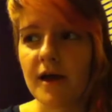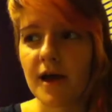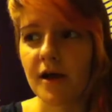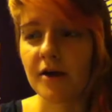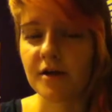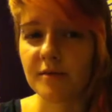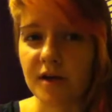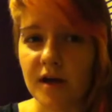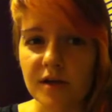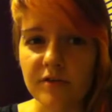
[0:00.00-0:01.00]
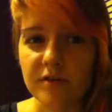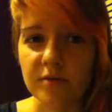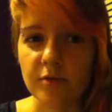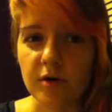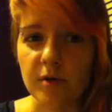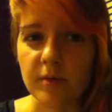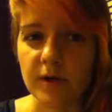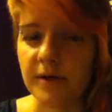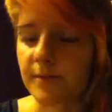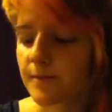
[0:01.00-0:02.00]
are going to be kind of
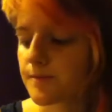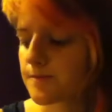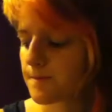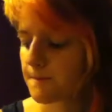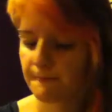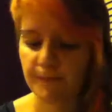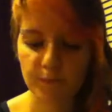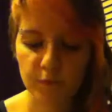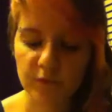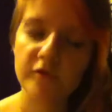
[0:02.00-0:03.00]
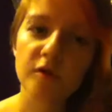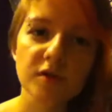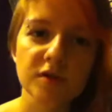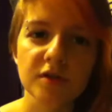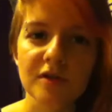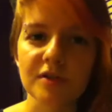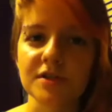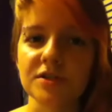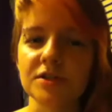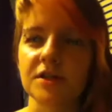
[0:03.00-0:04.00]
inappropriate, but we've all
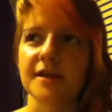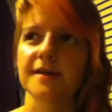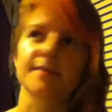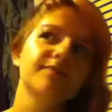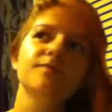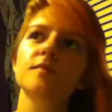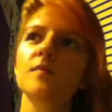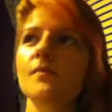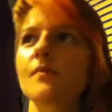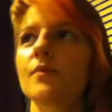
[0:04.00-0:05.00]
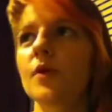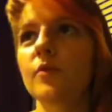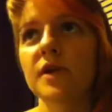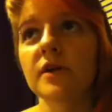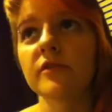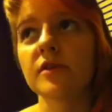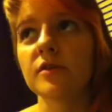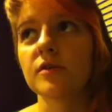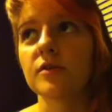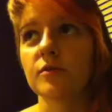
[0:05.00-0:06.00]
acknowledged that
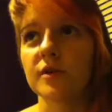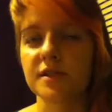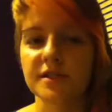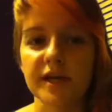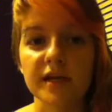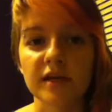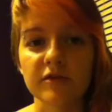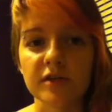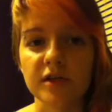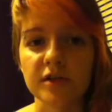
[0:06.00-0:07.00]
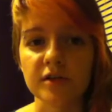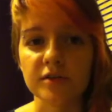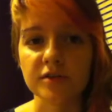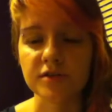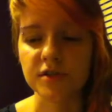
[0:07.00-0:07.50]
whatever we say in our videos,